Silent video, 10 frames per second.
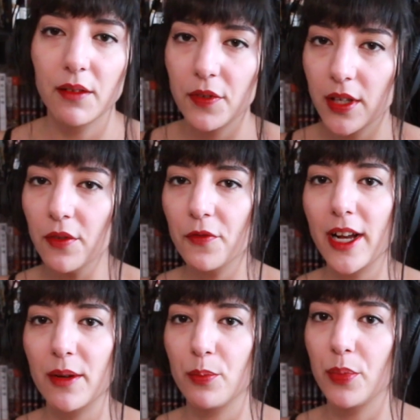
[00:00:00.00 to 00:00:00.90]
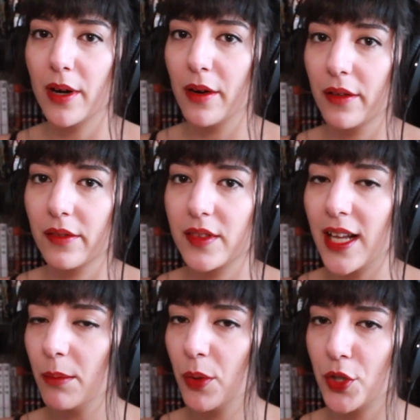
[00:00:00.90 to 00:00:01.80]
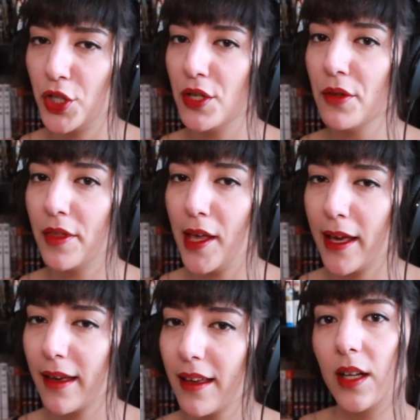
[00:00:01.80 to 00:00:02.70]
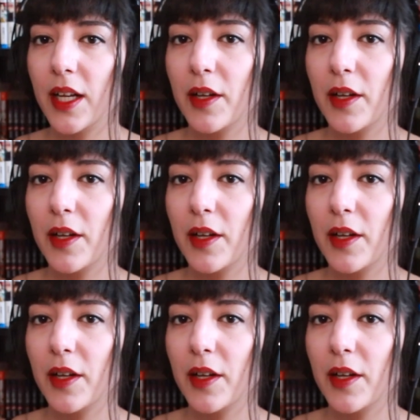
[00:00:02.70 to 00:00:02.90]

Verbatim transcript: If you've read both, tell me what you think.